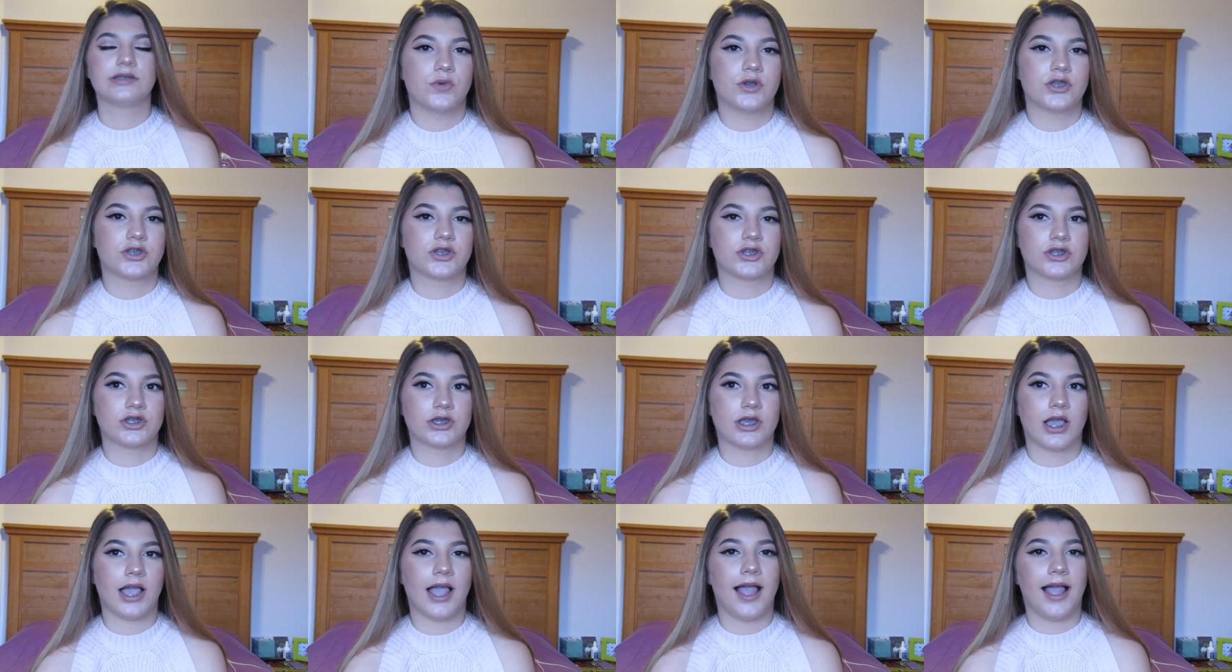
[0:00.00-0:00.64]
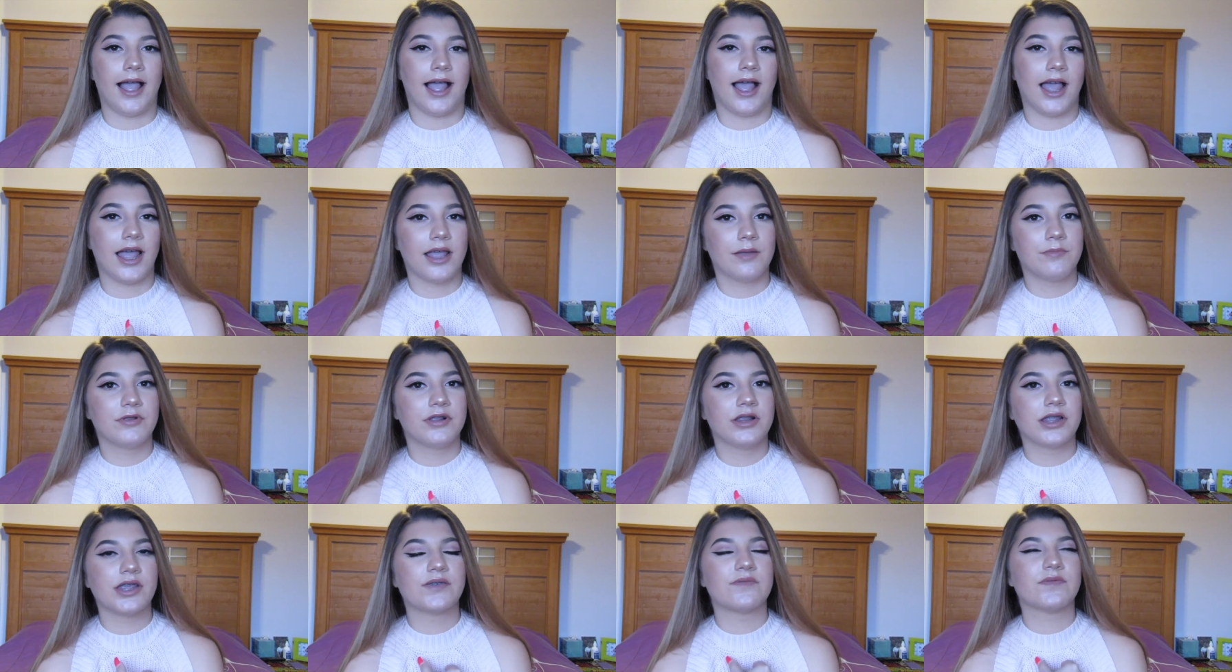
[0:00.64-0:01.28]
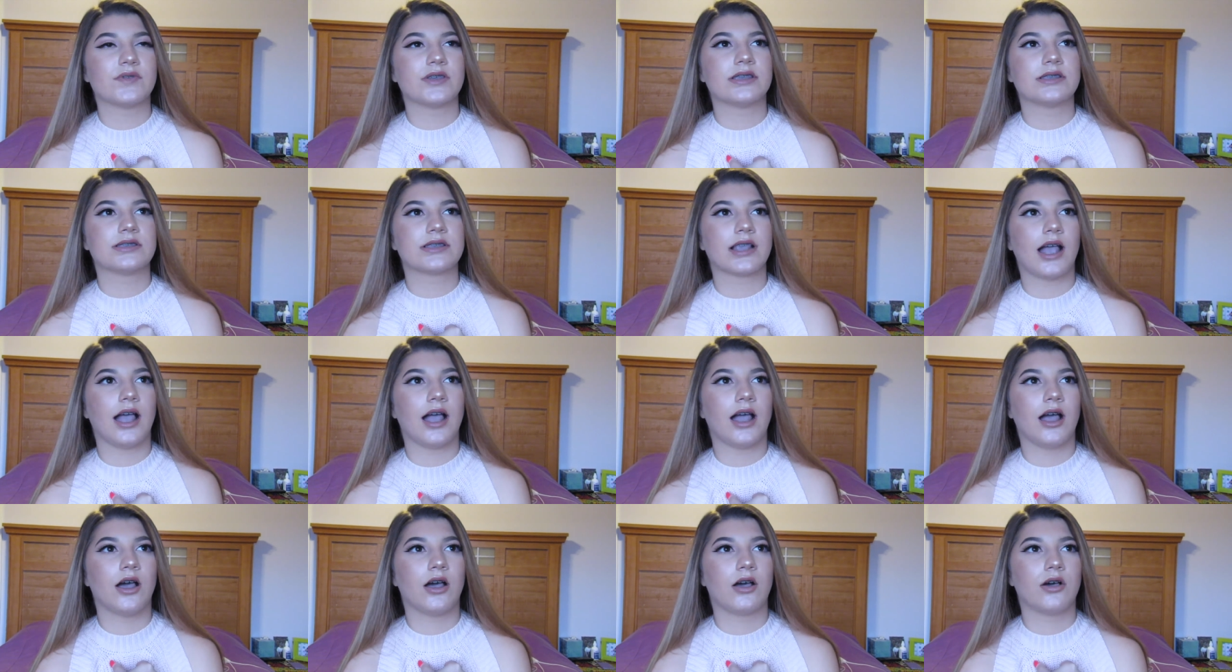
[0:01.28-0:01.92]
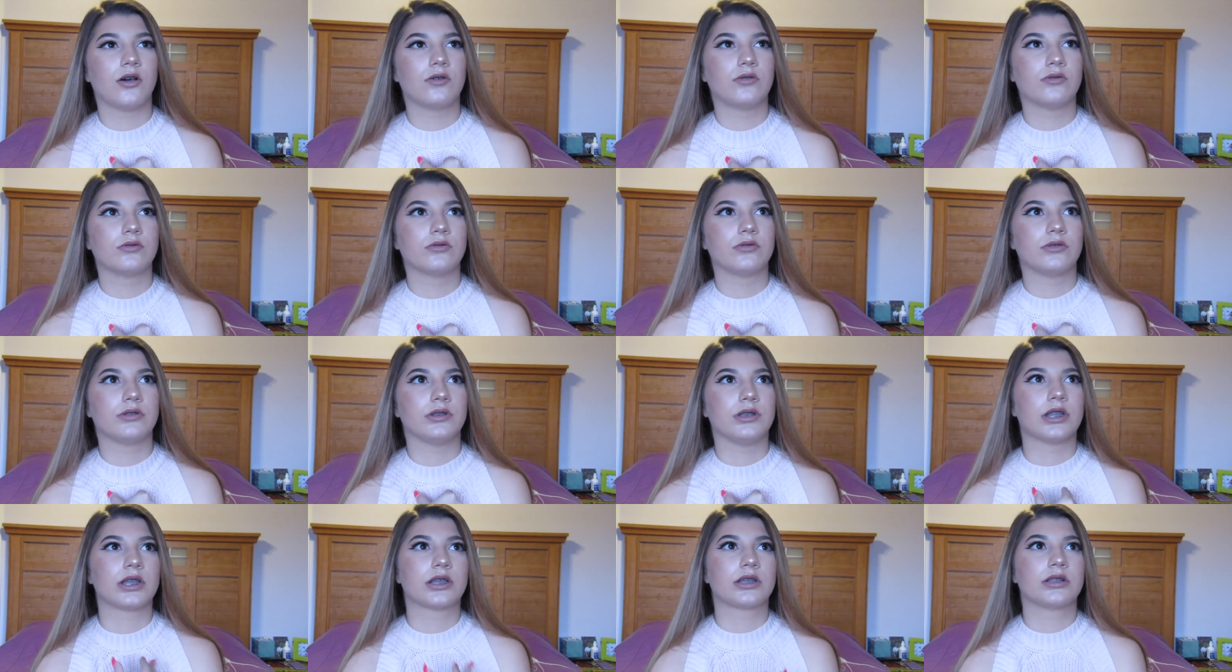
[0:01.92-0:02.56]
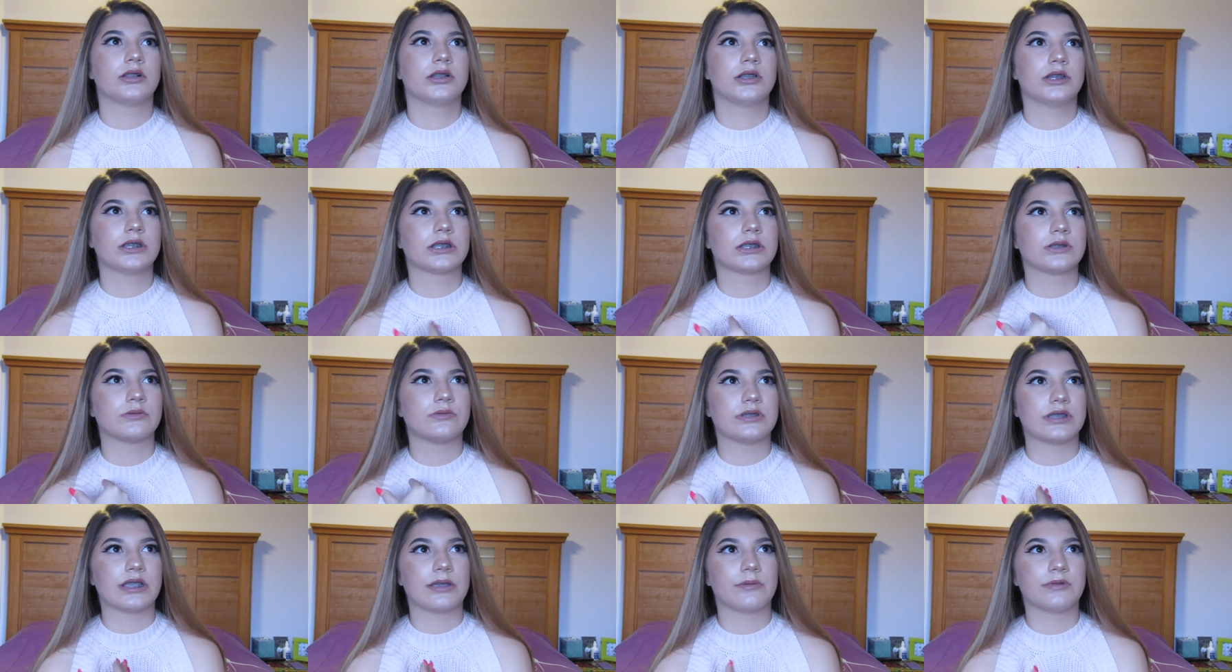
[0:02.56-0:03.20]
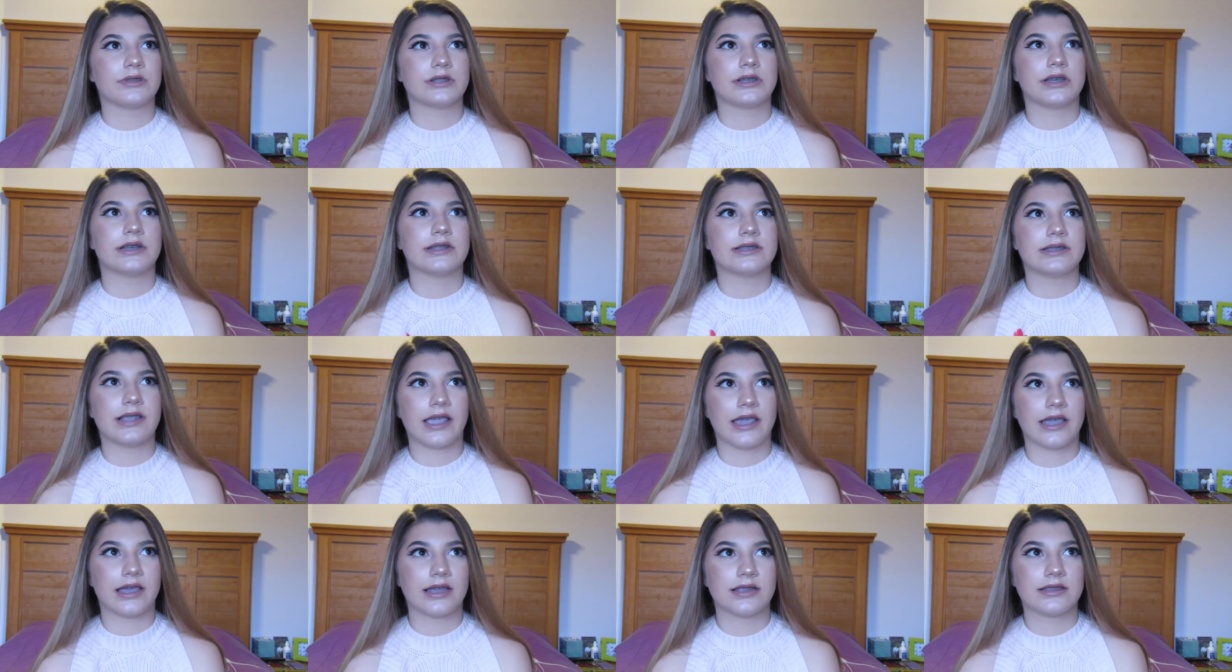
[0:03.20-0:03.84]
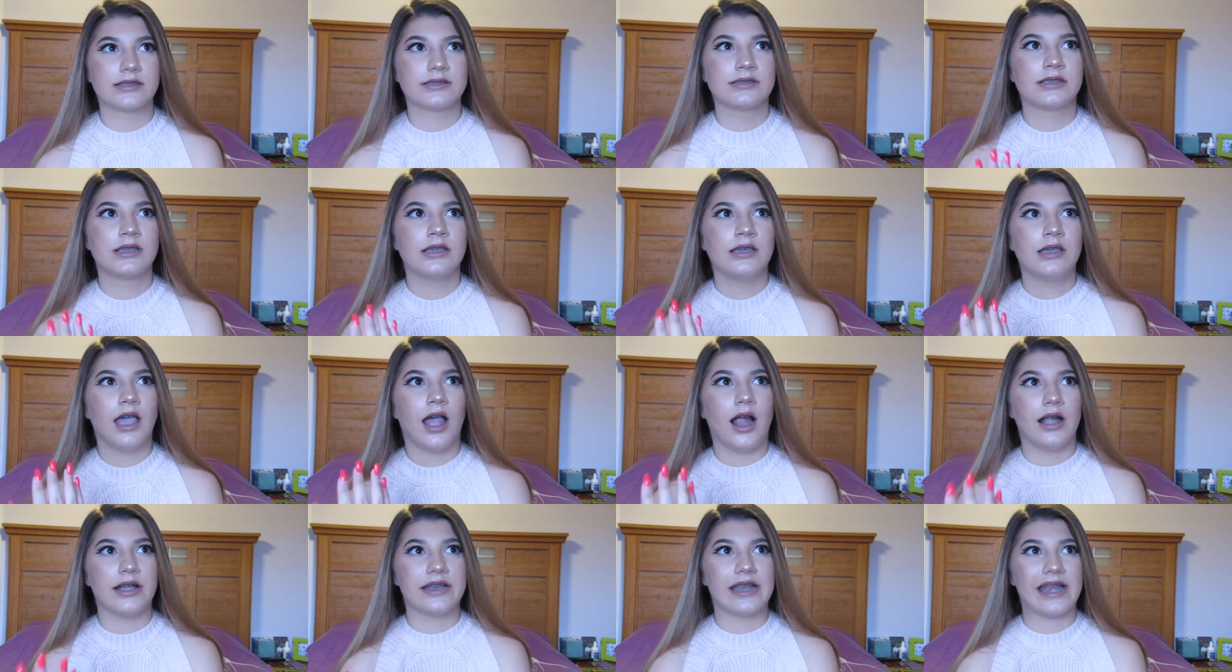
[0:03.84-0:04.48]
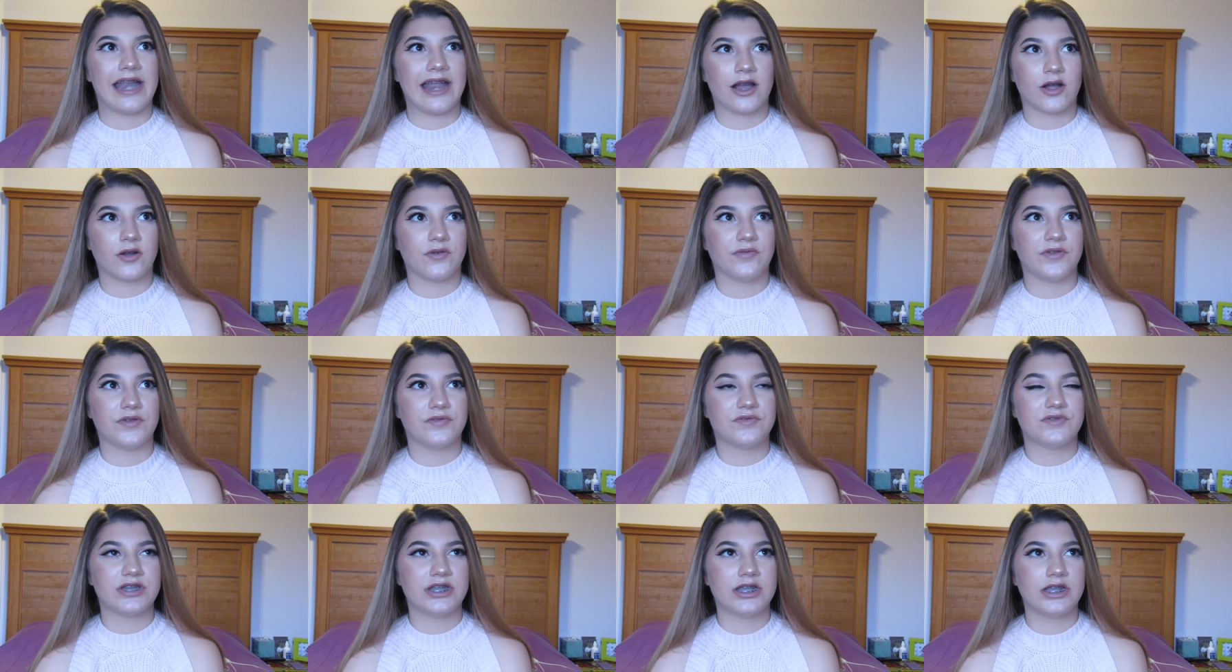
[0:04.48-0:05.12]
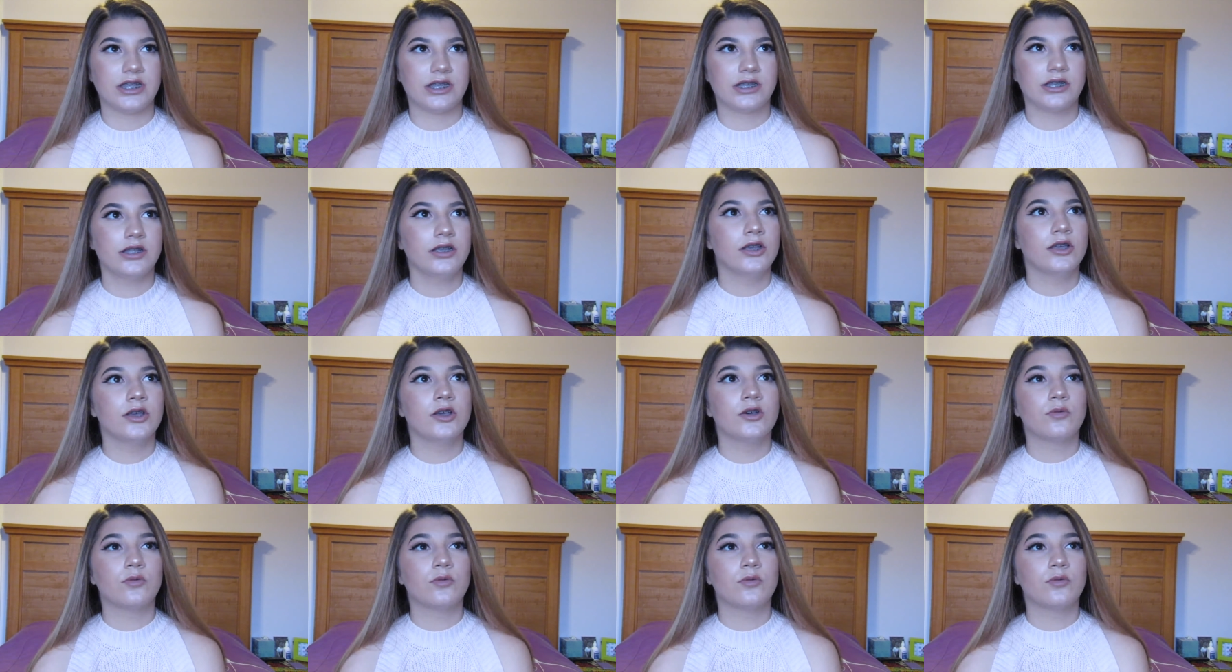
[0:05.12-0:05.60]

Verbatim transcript: which I believe is how Nikolas was able to get his hands on an AR 15,